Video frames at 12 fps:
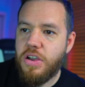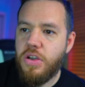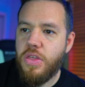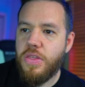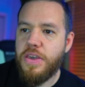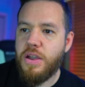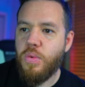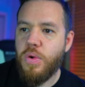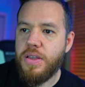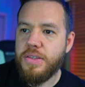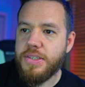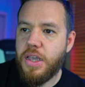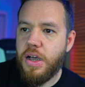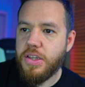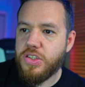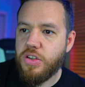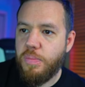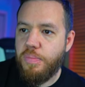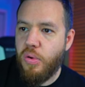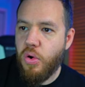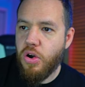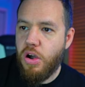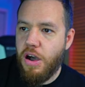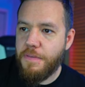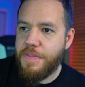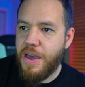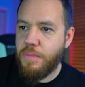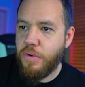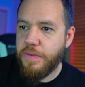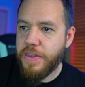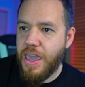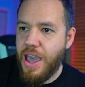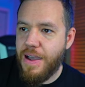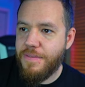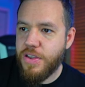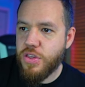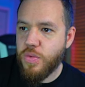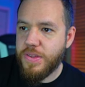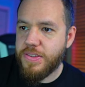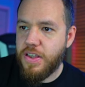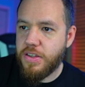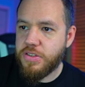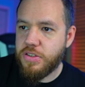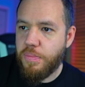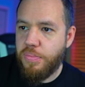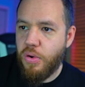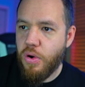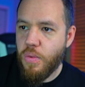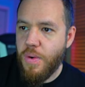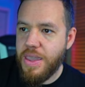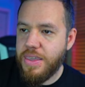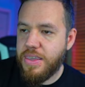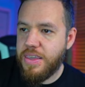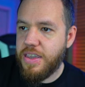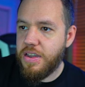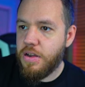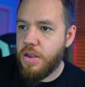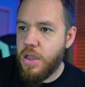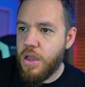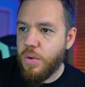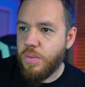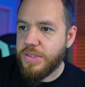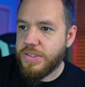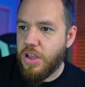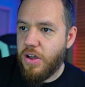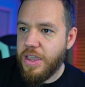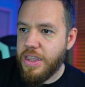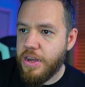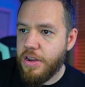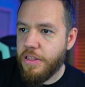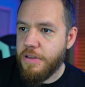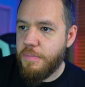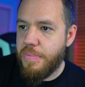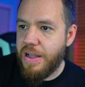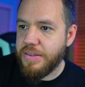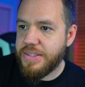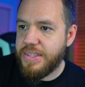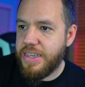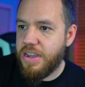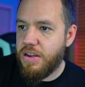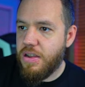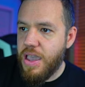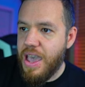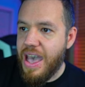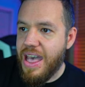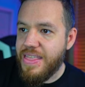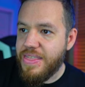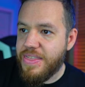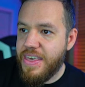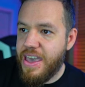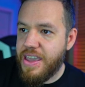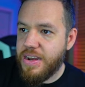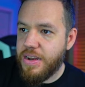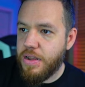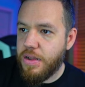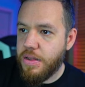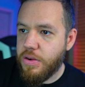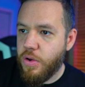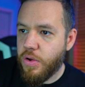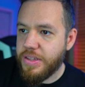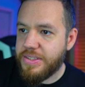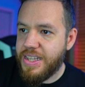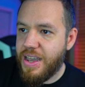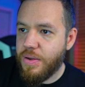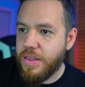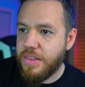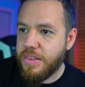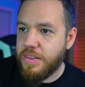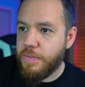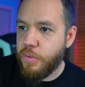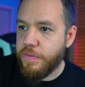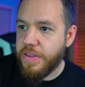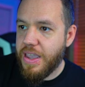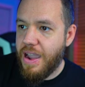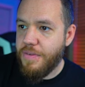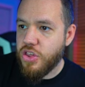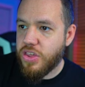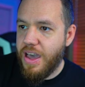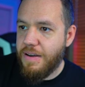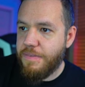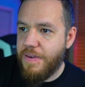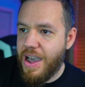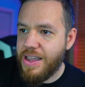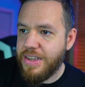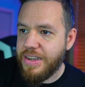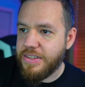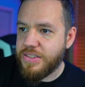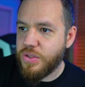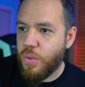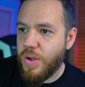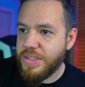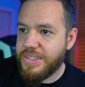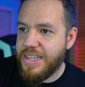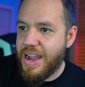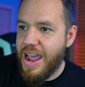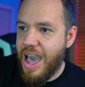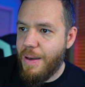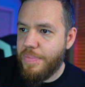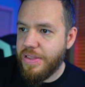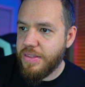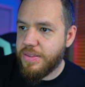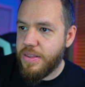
there was a support off that moving average. We saw support right here. We saw another bounce here. And then notice that the moving average got violated. So once that happened,